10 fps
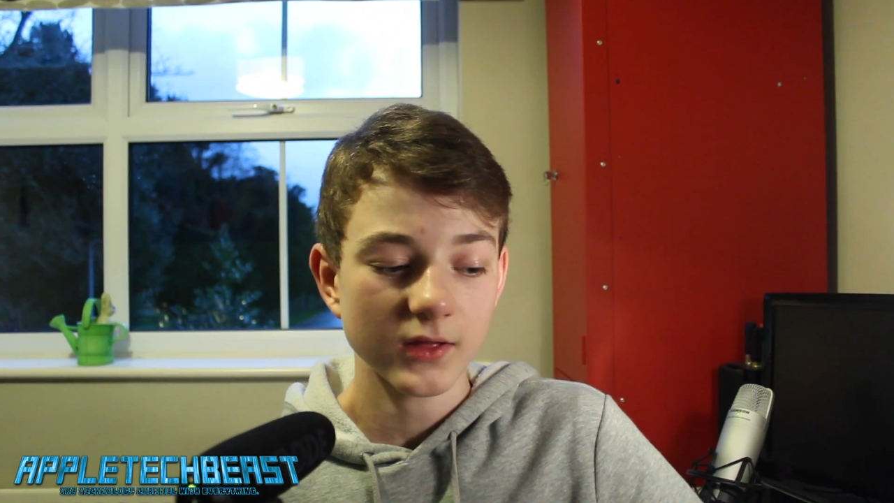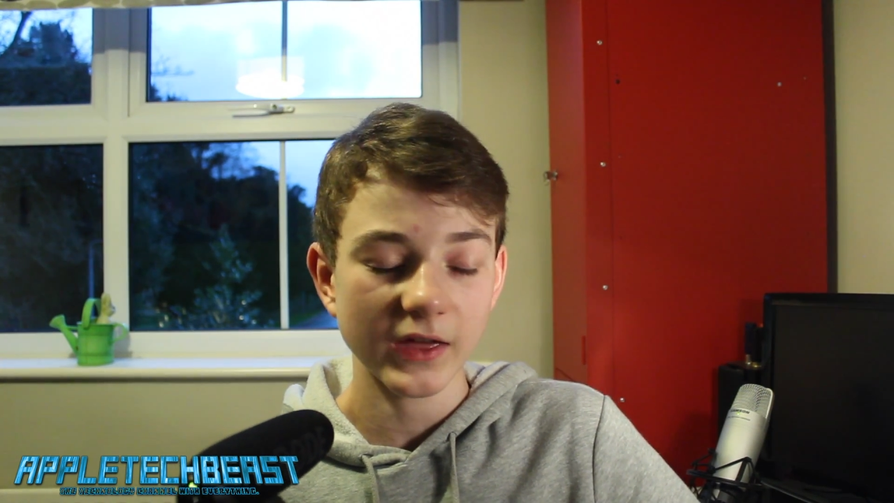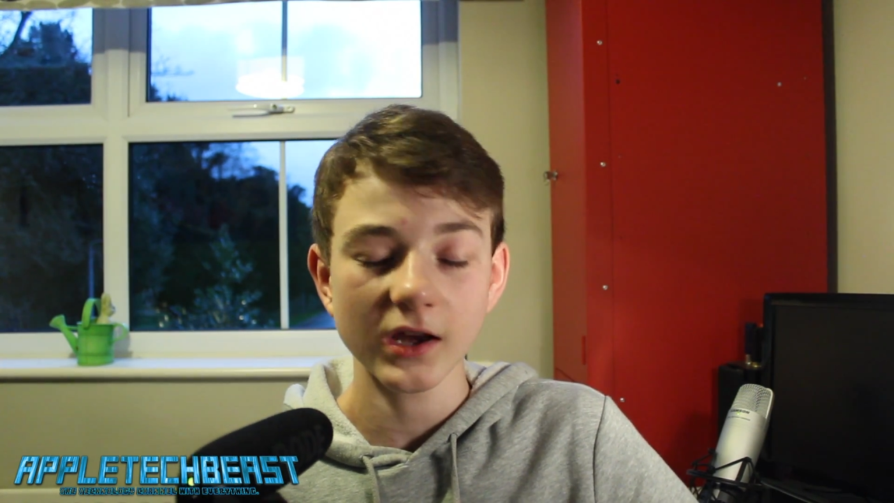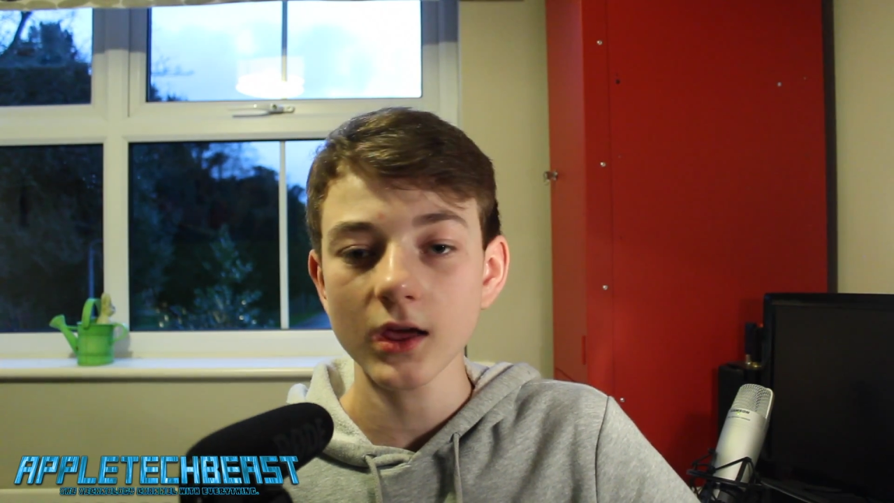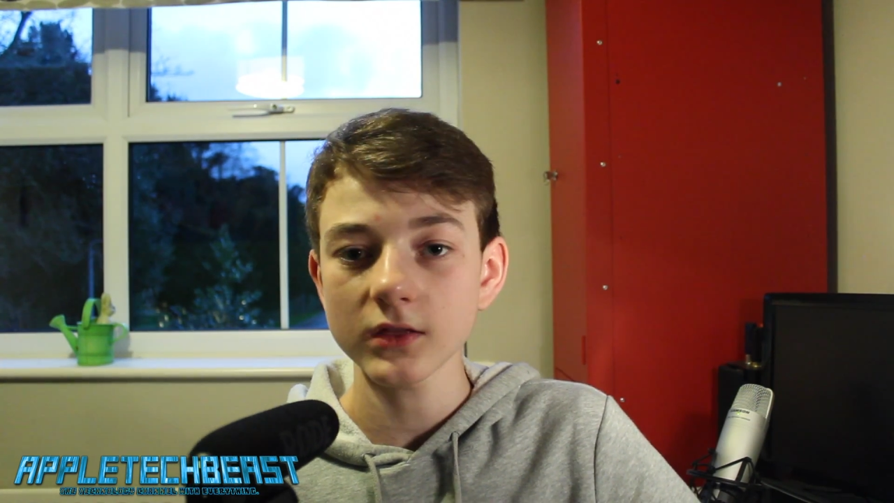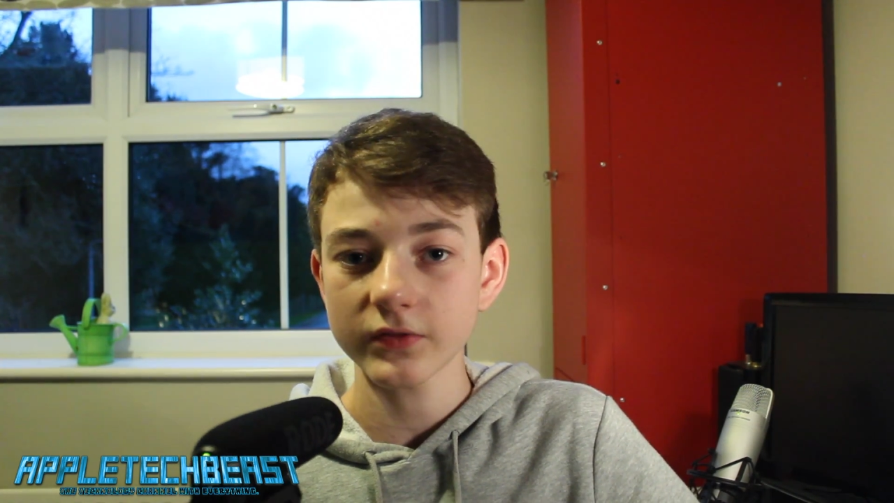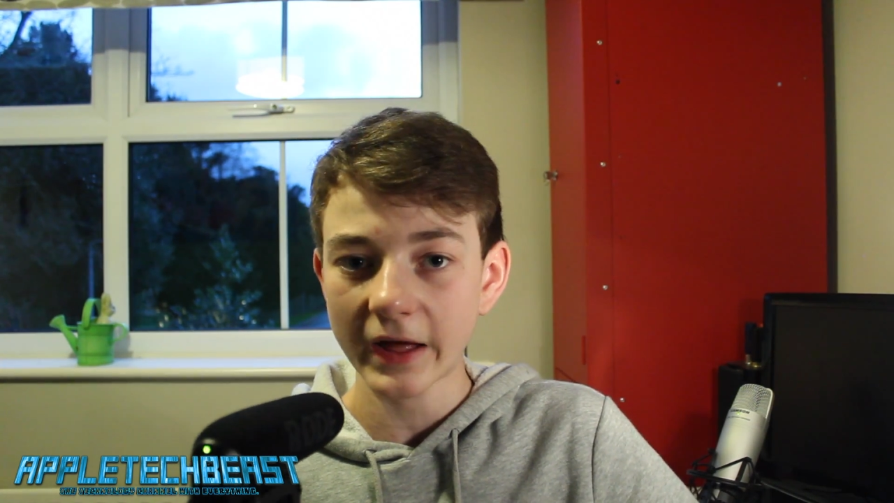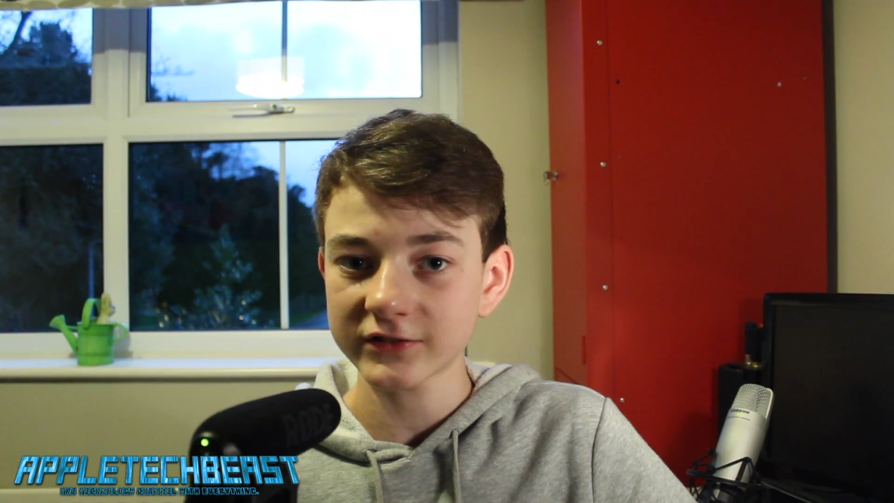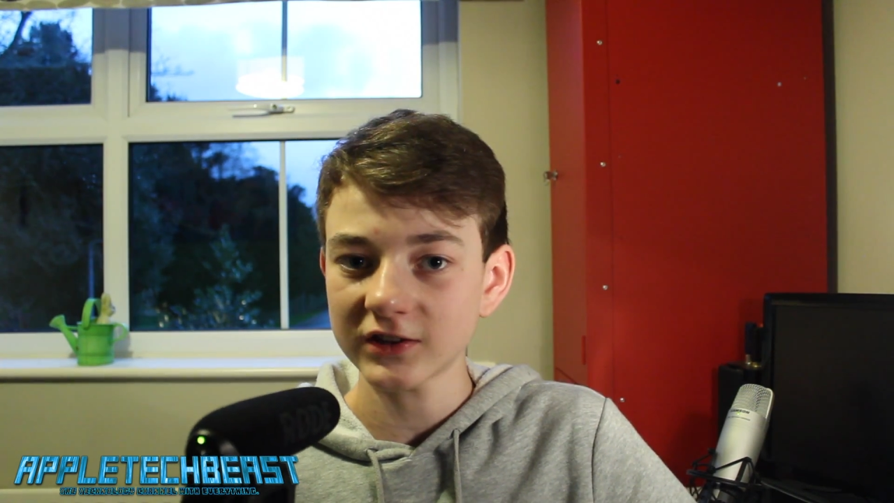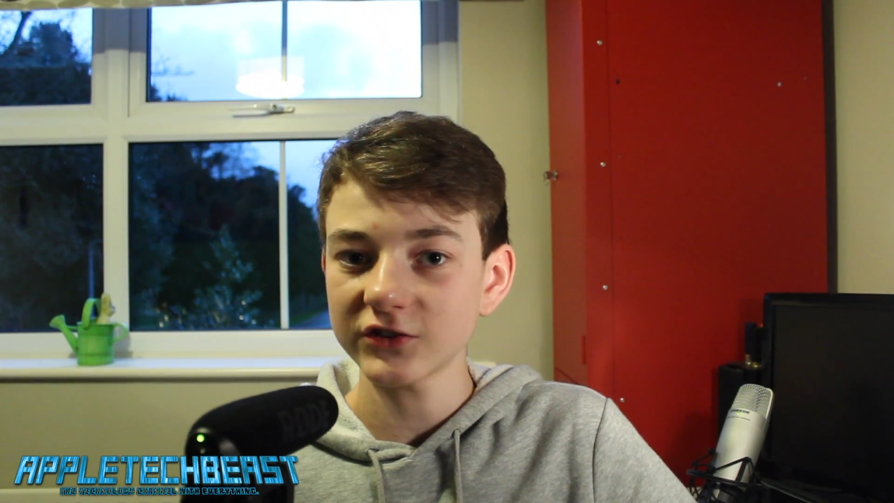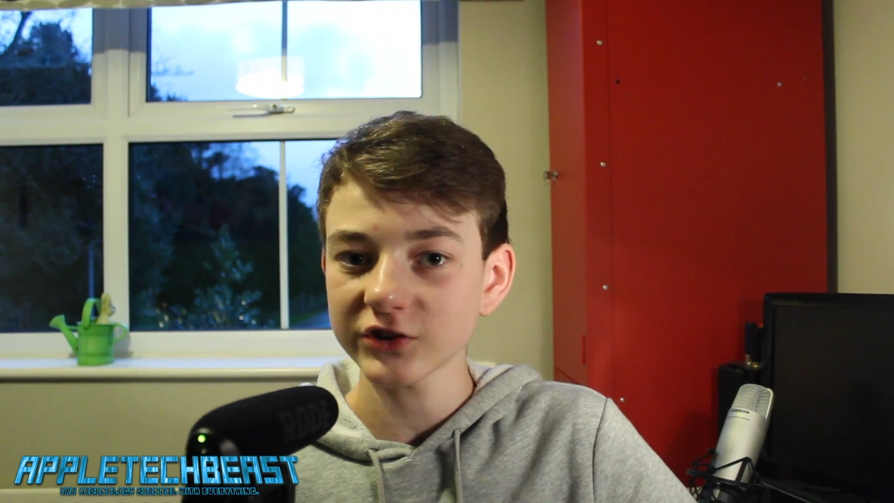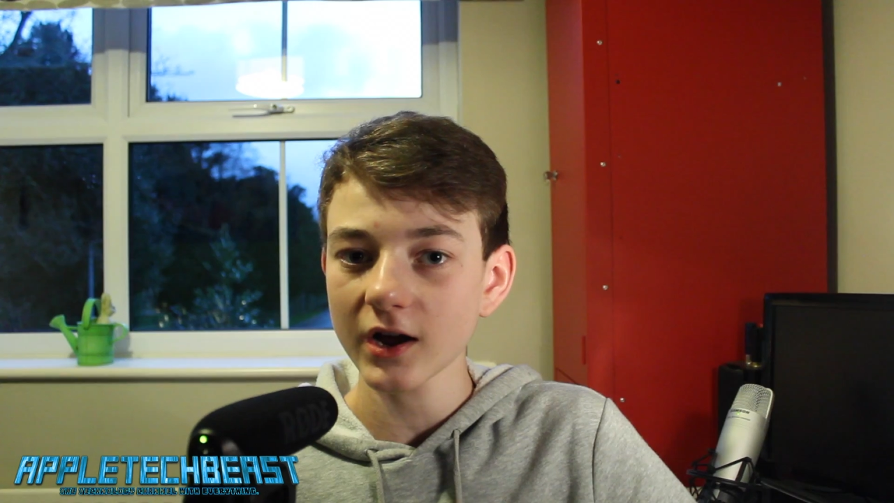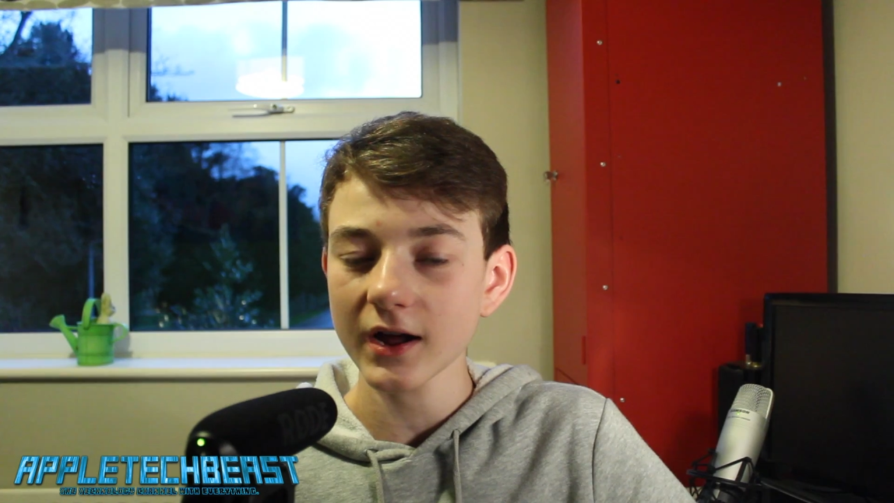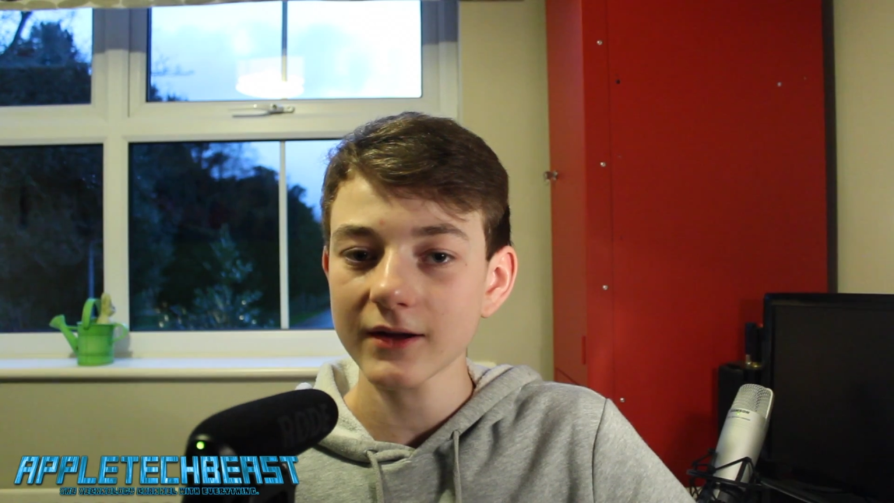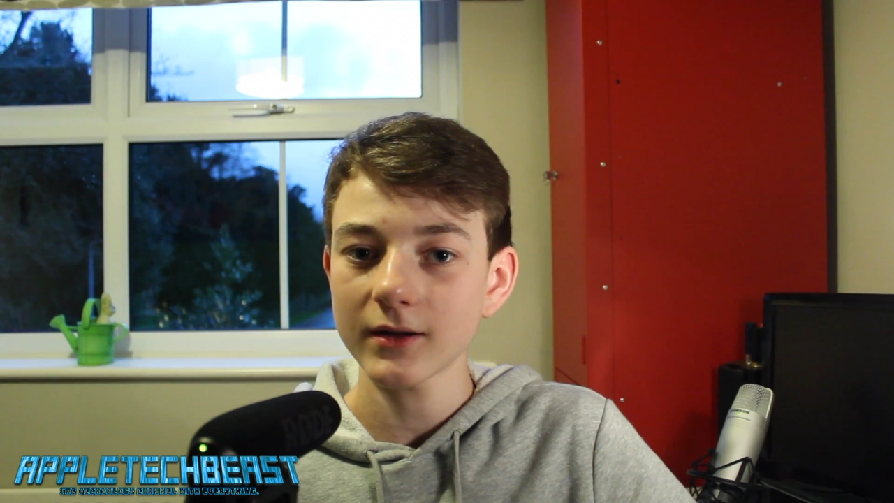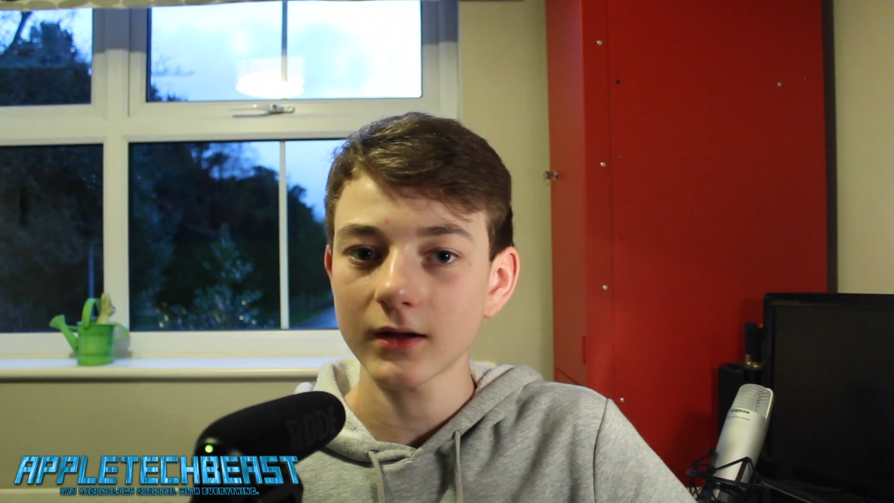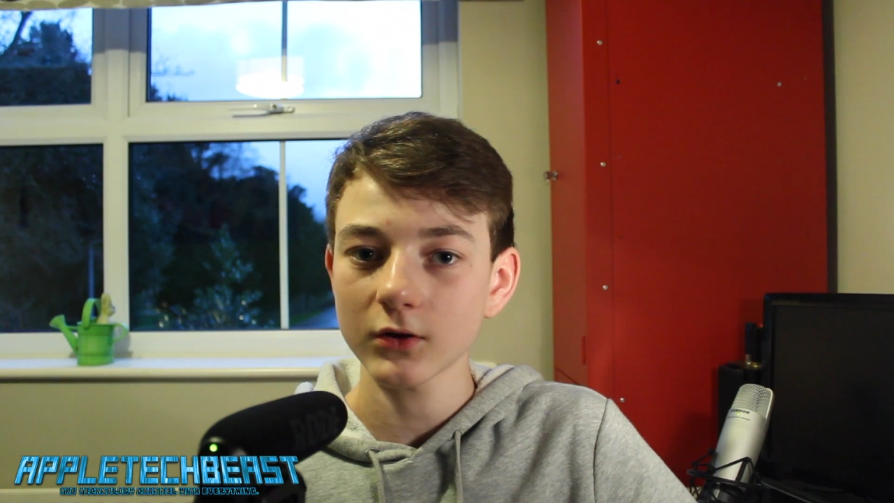then that DJI